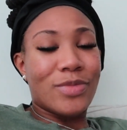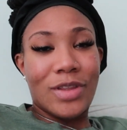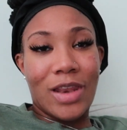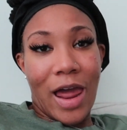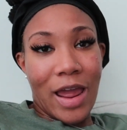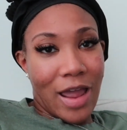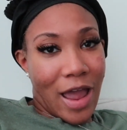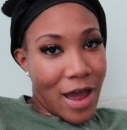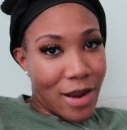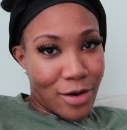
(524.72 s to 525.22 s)

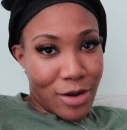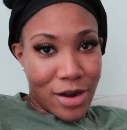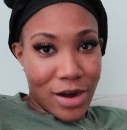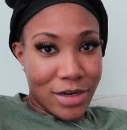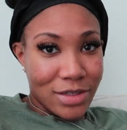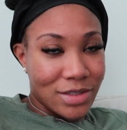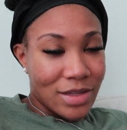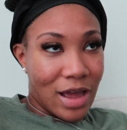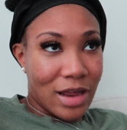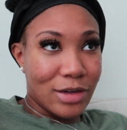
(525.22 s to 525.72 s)
like how the
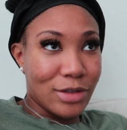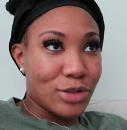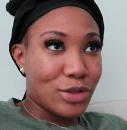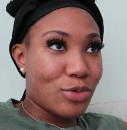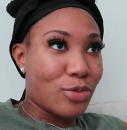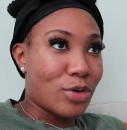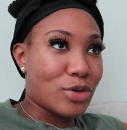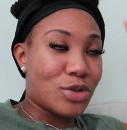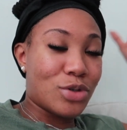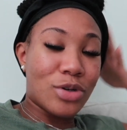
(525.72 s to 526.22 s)
hairstylists
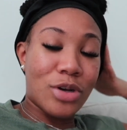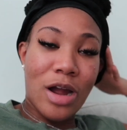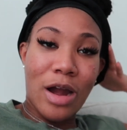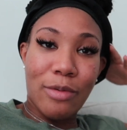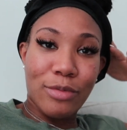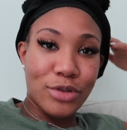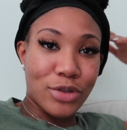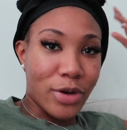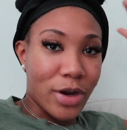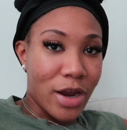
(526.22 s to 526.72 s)
who want you to
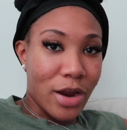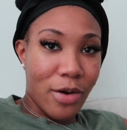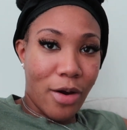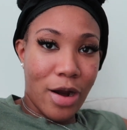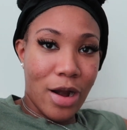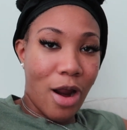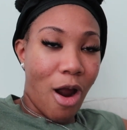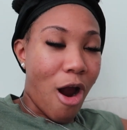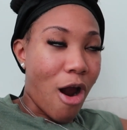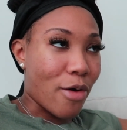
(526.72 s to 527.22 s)
come with your
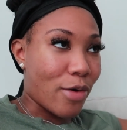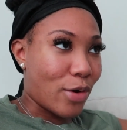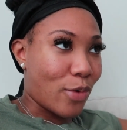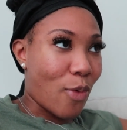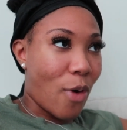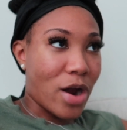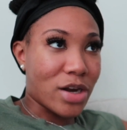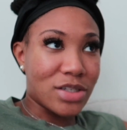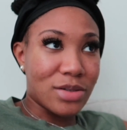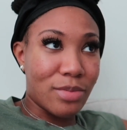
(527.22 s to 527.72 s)
hair already
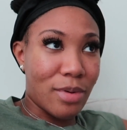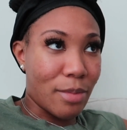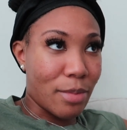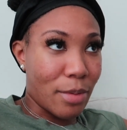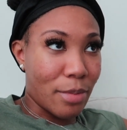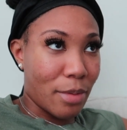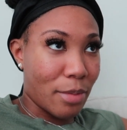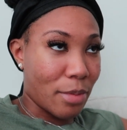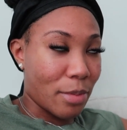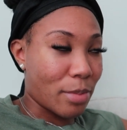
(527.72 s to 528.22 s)
washed, blah
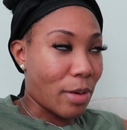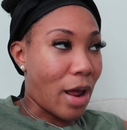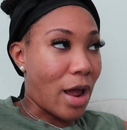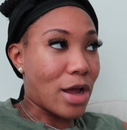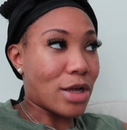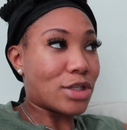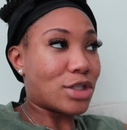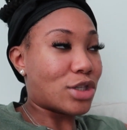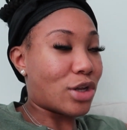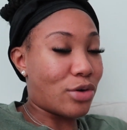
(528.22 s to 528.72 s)
blah blah blah
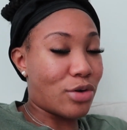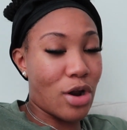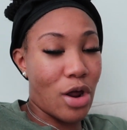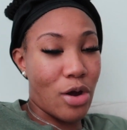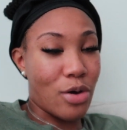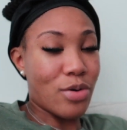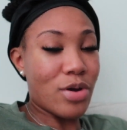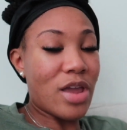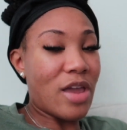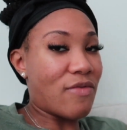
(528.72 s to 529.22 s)
blah. So
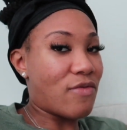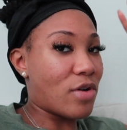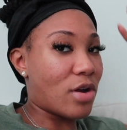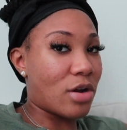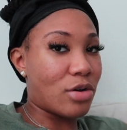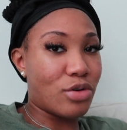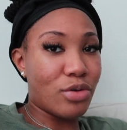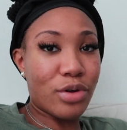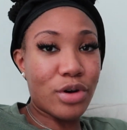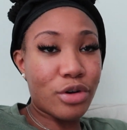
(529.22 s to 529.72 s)
no, if
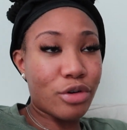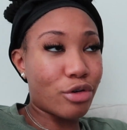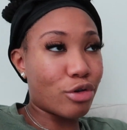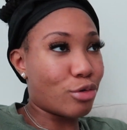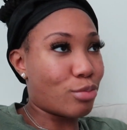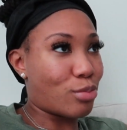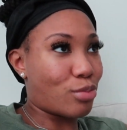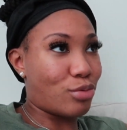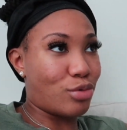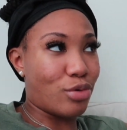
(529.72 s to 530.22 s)
you're doing a
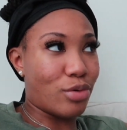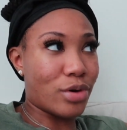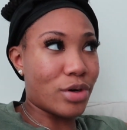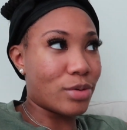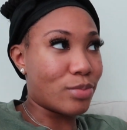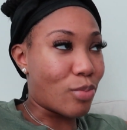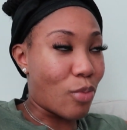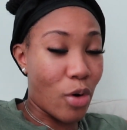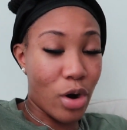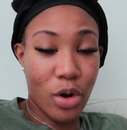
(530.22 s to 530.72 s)
group,
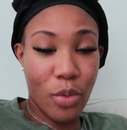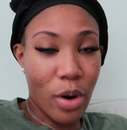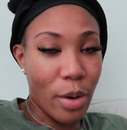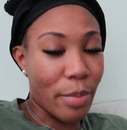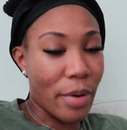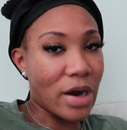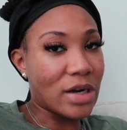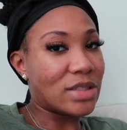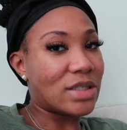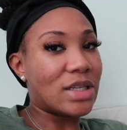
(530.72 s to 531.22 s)
doing more than
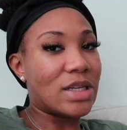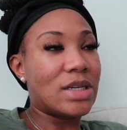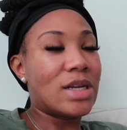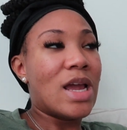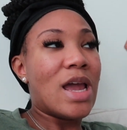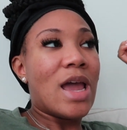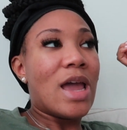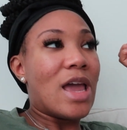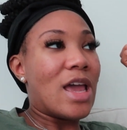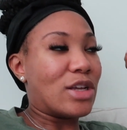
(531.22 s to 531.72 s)
one person,
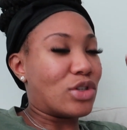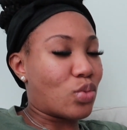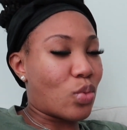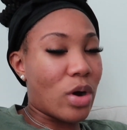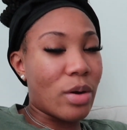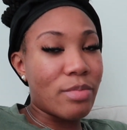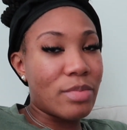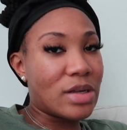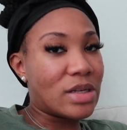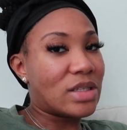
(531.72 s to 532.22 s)
it's
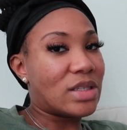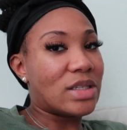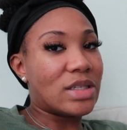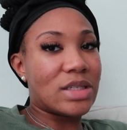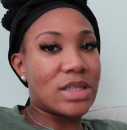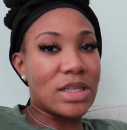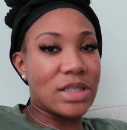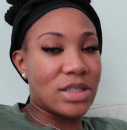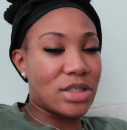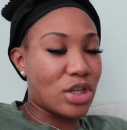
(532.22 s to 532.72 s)
one
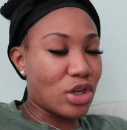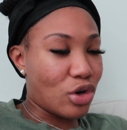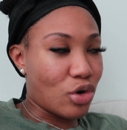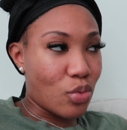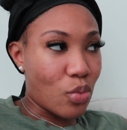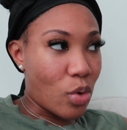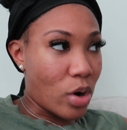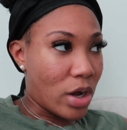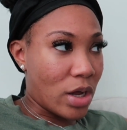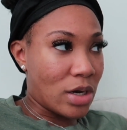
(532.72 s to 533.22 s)
business, it's
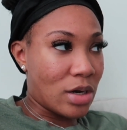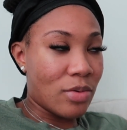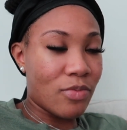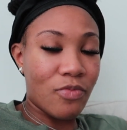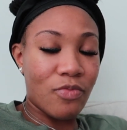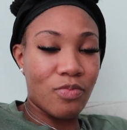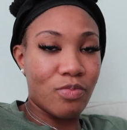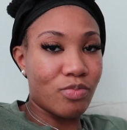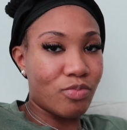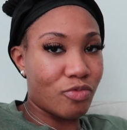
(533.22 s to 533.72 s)
still one
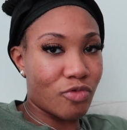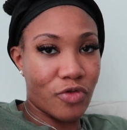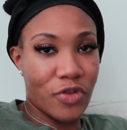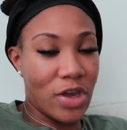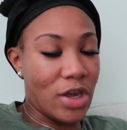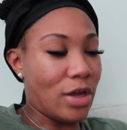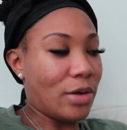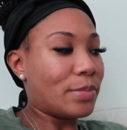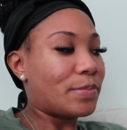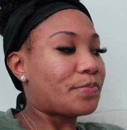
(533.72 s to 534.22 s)

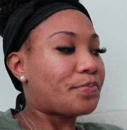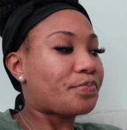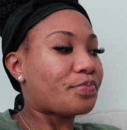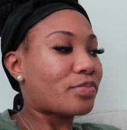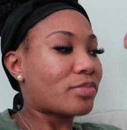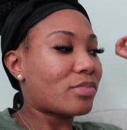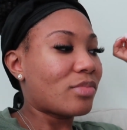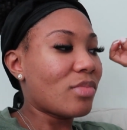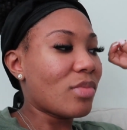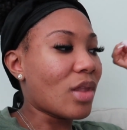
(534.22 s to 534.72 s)
fee.
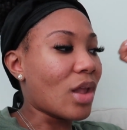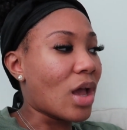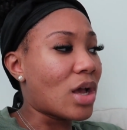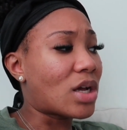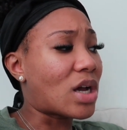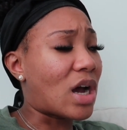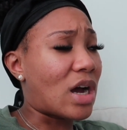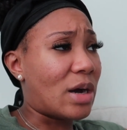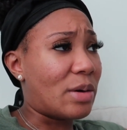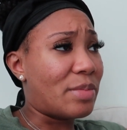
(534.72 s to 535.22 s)

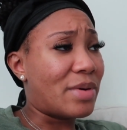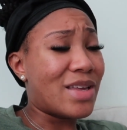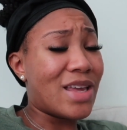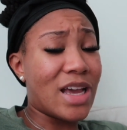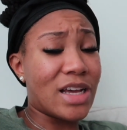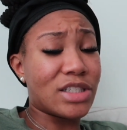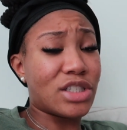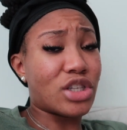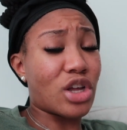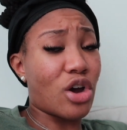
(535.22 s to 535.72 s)
But
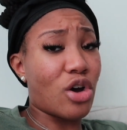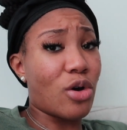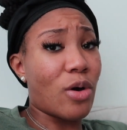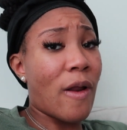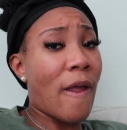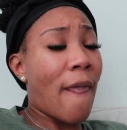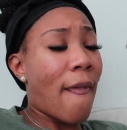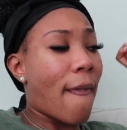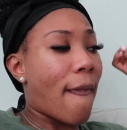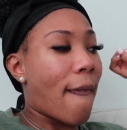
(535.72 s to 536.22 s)
yeah, so